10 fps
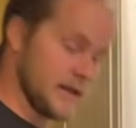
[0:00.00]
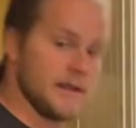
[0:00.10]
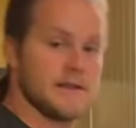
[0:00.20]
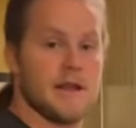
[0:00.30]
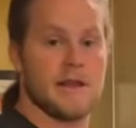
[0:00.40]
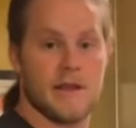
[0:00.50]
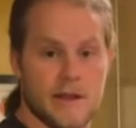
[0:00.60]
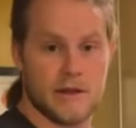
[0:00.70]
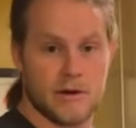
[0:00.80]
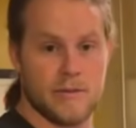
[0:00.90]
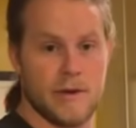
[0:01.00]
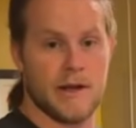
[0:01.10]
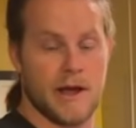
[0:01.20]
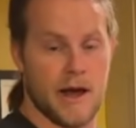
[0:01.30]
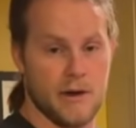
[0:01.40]
this. They think they're
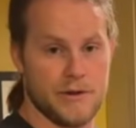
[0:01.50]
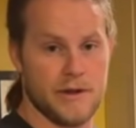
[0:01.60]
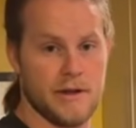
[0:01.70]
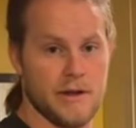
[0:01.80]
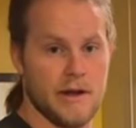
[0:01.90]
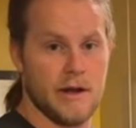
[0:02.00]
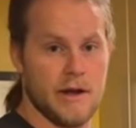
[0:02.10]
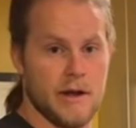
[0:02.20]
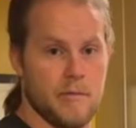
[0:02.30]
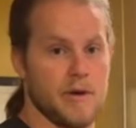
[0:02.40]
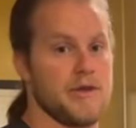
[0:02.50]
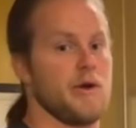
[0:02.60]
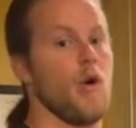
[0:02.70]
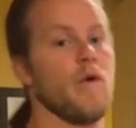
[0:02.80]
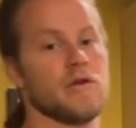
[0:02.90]
being healthy, but they're
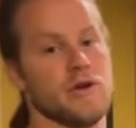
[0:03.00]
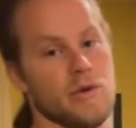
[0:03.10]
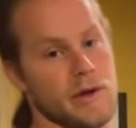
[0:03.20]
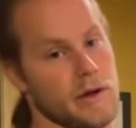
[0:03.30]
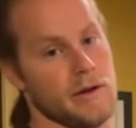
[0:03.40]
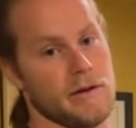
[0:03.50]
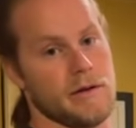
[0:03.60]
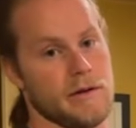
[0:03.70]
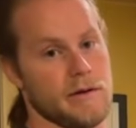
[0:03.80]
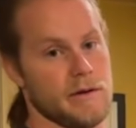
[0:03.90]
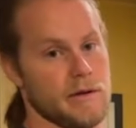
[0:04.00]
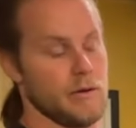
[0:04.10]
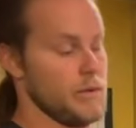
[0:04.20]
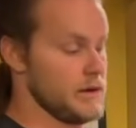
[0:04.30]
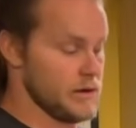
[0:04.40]
overdoing it
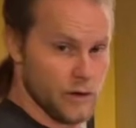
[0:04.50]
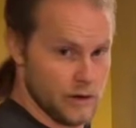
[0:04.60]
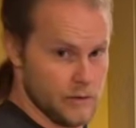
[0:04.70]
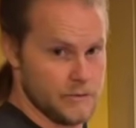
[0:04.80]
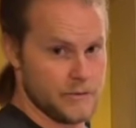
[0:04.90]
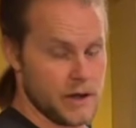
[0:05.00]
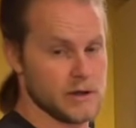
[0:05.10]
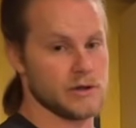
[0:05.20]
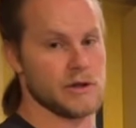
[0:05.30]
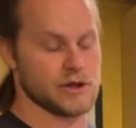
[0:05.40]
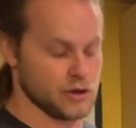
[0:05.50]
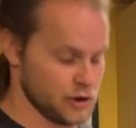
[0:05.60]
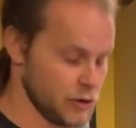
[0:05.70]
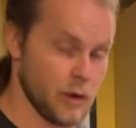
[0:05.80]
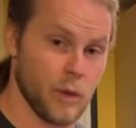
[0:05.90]
with the oil. So let's show
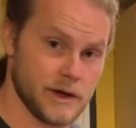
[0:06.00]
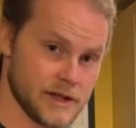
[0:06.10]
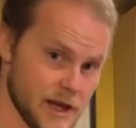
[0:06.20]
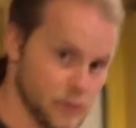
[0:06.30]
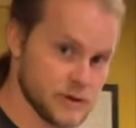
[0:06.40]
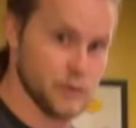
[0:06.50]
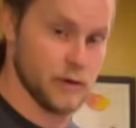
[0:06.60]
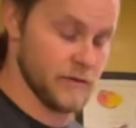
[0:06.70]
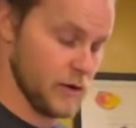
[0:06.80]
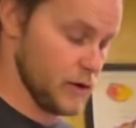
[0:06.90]
you what 1 tablespoon